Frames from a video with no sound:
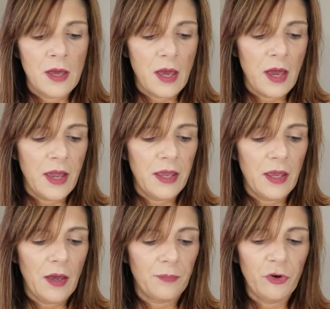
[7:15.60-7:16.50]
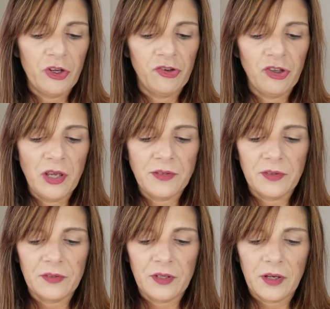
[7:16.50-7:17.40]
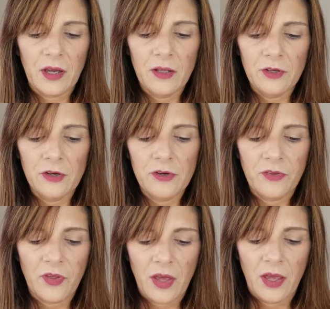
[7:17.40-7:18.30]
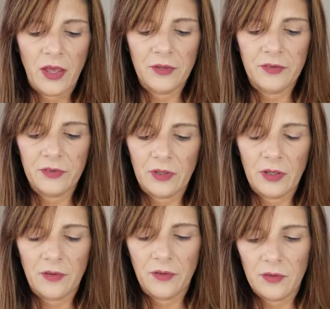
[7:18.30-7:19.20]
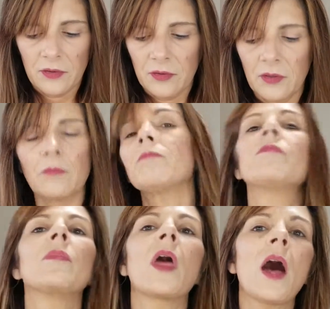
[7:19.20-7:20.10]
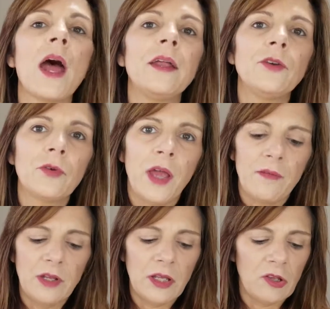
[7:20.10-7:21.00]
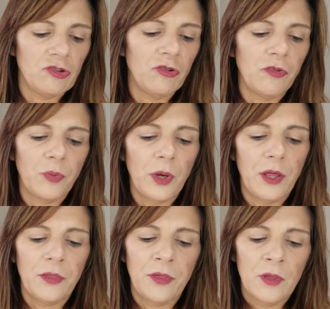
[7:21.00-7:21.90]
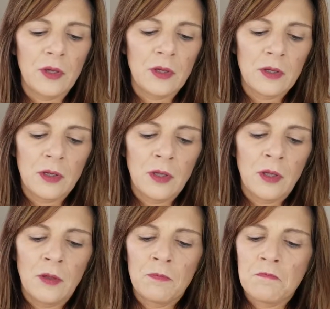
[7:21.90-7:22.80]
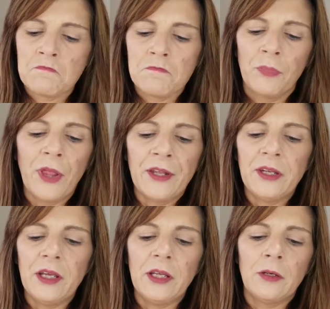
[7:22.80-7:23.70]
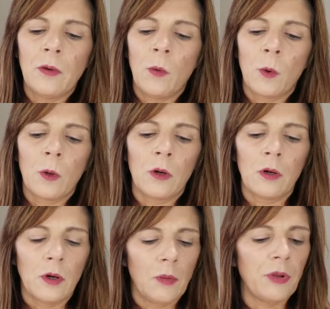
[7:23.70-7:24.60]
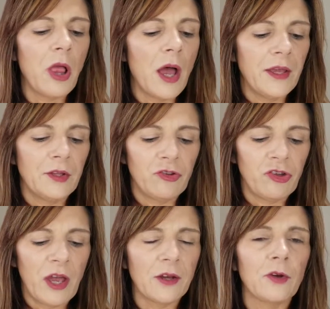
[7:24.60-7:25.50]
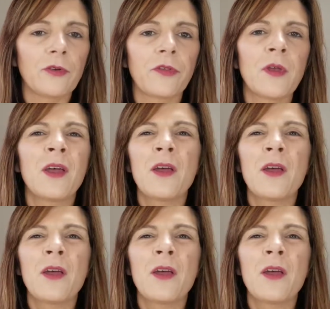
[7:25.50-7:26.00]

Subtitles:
I appreciate the colors, and I don't have any issues with blending or applying the shadows.